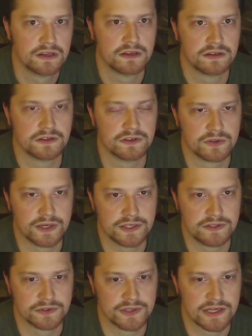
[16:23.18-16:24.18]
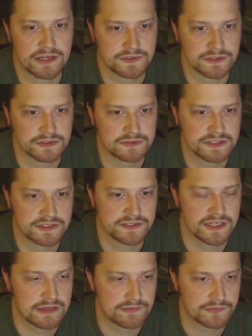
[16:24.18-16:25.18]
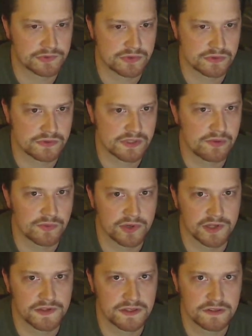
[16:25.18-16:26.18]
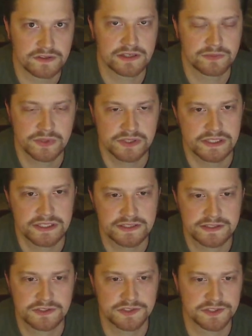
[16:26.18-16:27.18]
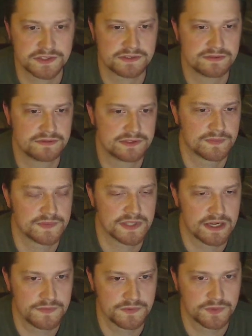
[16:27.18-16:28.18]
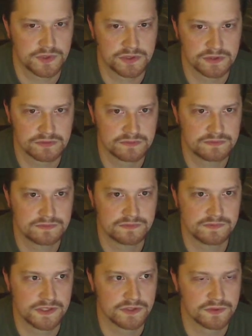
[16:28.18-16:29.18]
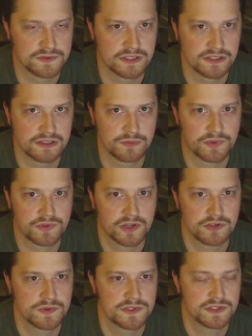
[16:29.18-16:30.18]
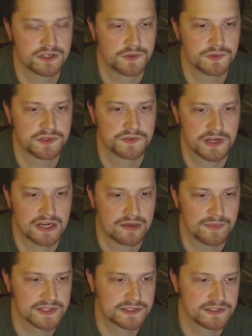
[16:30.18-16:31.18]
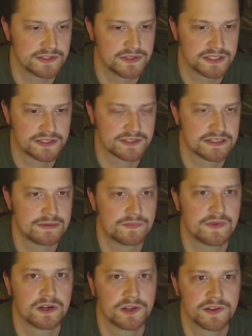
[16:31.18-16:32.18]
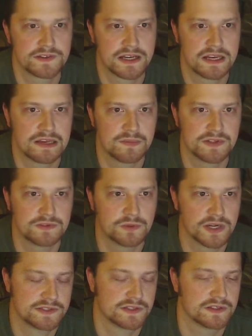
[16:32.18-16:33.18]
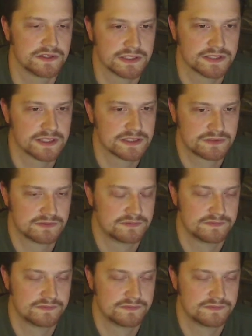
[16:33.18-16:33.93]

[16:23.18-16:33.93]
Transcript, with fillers: You know I don't have a disdain for anyone on the internet really. It's just sometimes when you're you know dealing with hundreds and hundreds of comments and you get the same thing all the time, it grates on you, and that's